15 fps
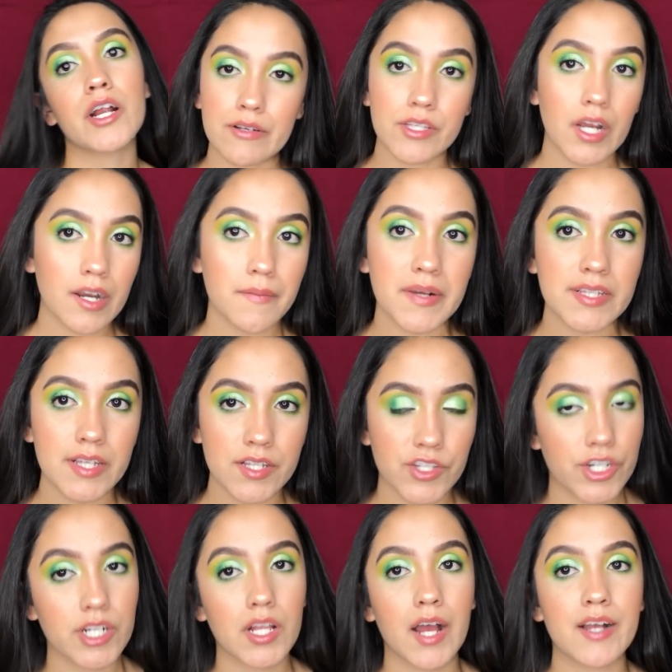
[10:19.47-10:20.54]
I was talking to my
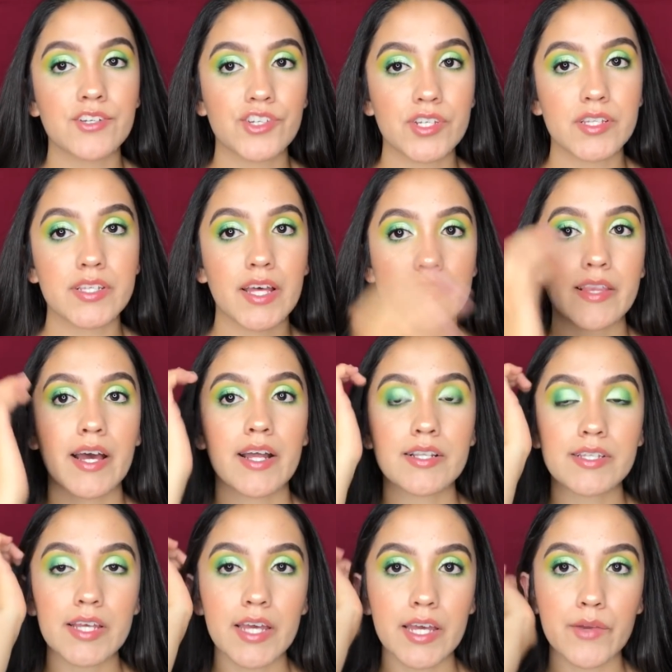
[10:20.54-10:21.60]
sister-in-law, and she said that
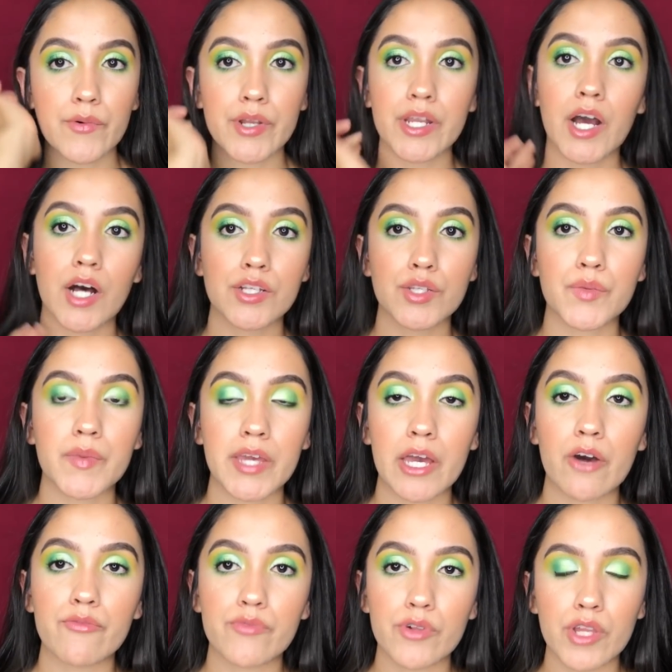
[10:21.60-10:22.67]
it would also be
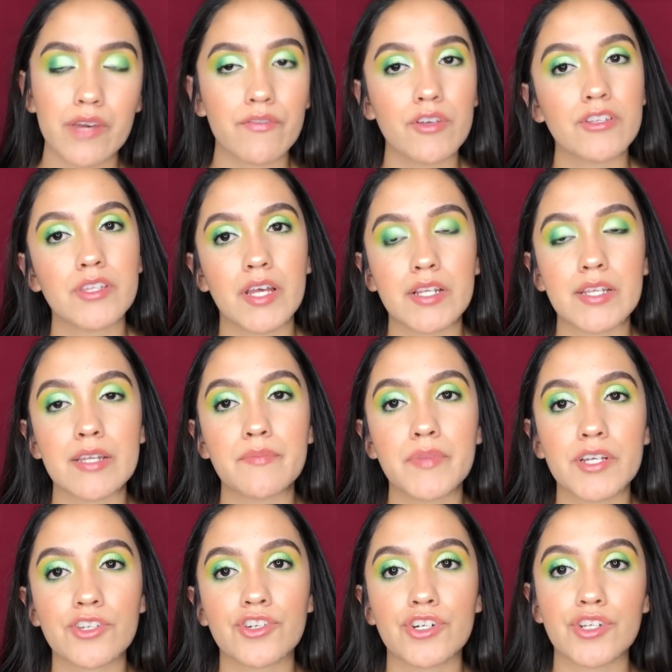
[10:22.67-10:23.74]
helpful if you send in
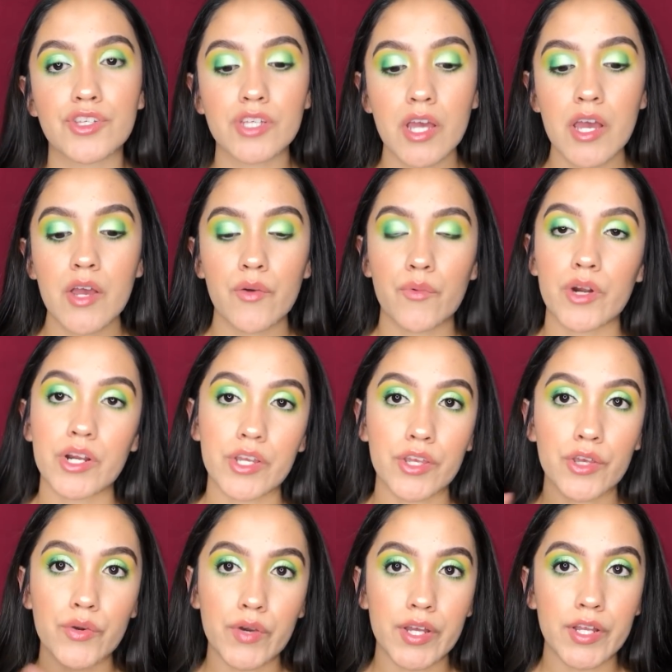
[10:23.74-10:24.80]
pictures where
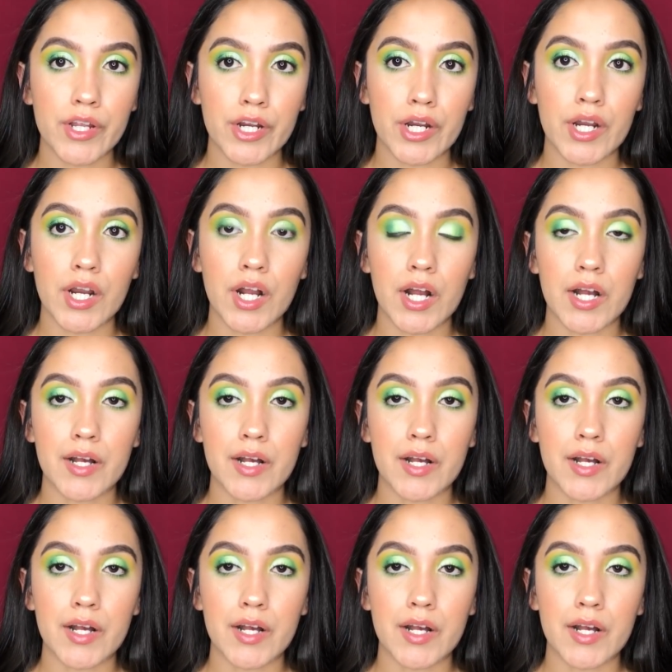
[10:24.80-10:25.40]
you and your